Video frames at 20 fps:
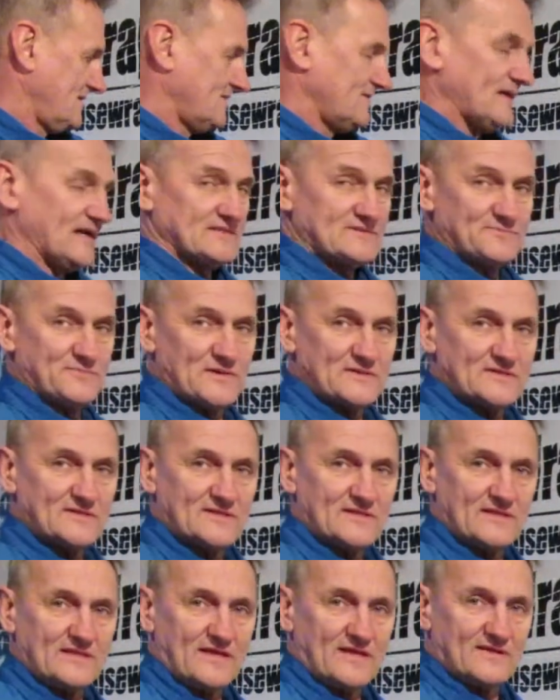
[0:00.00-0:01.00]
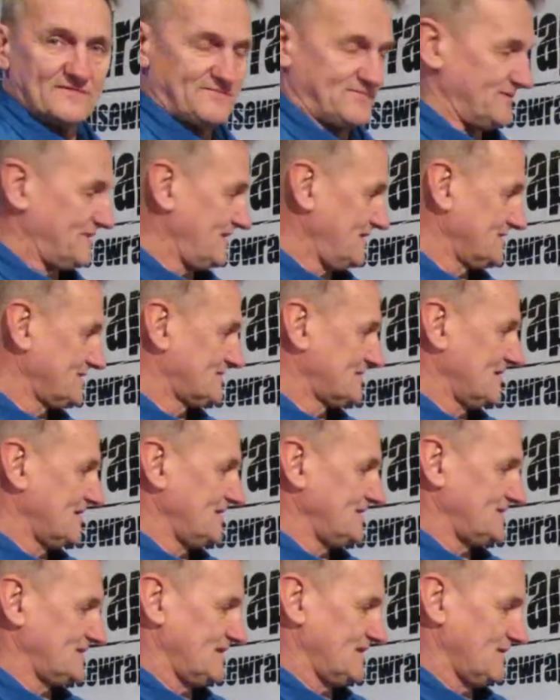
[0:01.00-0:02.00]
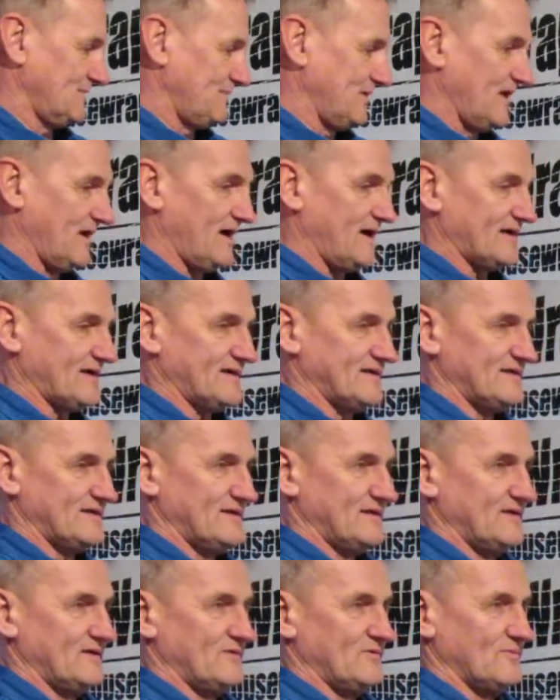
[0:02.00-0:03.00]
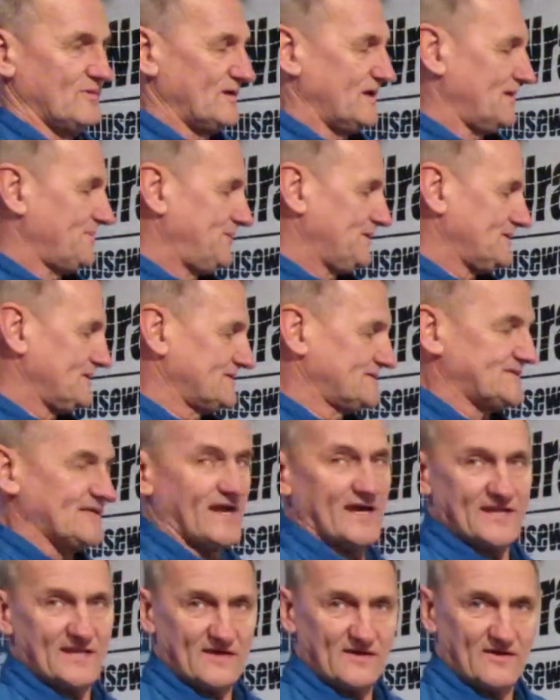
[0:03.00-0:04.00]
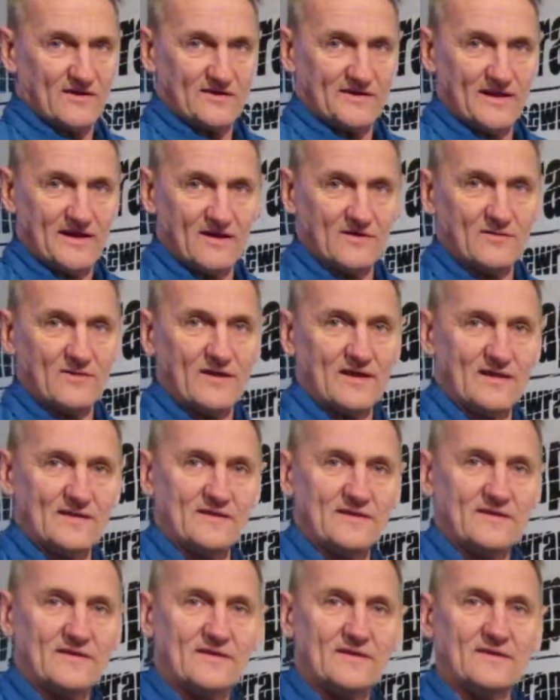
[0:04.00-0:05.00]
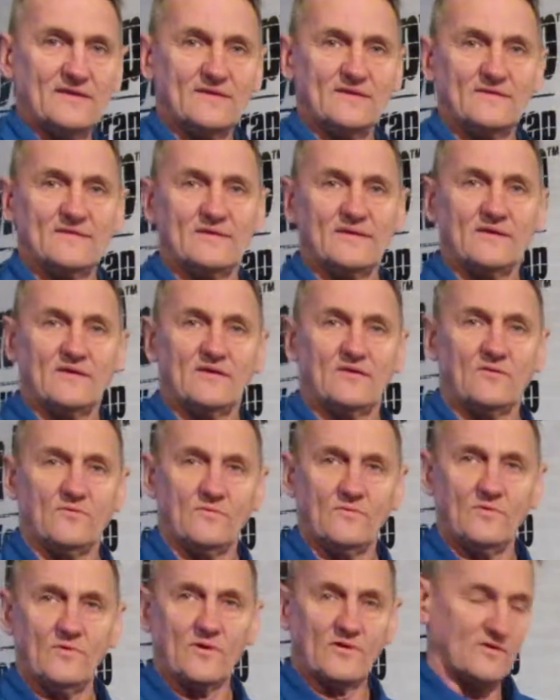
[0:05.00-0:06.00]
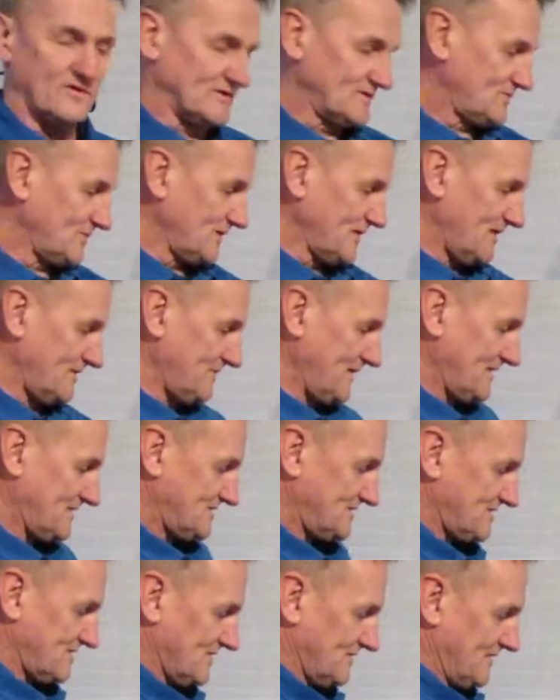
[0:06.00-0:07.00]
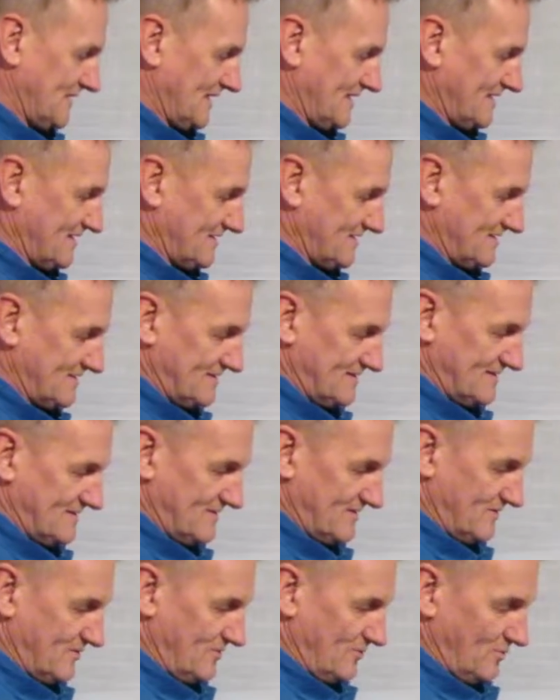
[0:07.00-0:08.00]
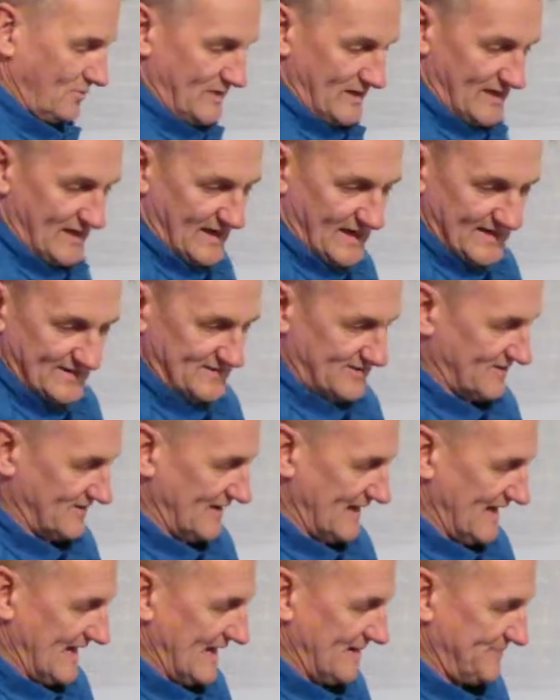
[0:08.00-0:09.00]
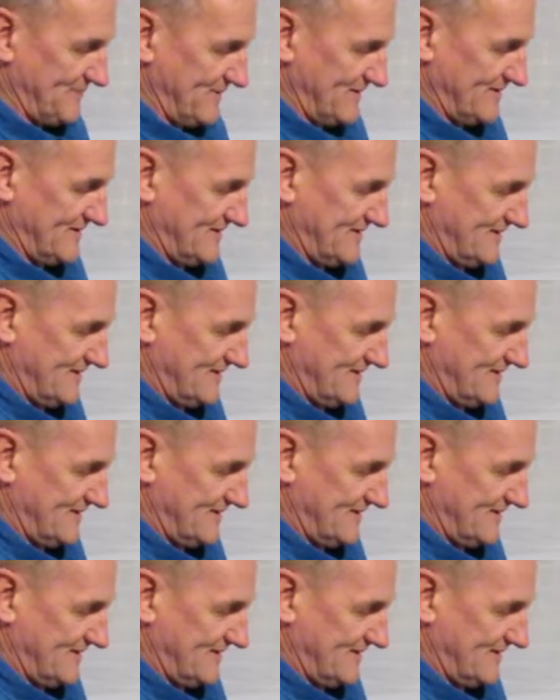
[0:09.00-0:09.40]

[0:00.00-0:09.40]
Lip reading: that's basically it for the installation of the block. We're going to put the siding on now, and of course we're going to make sure that we underlap.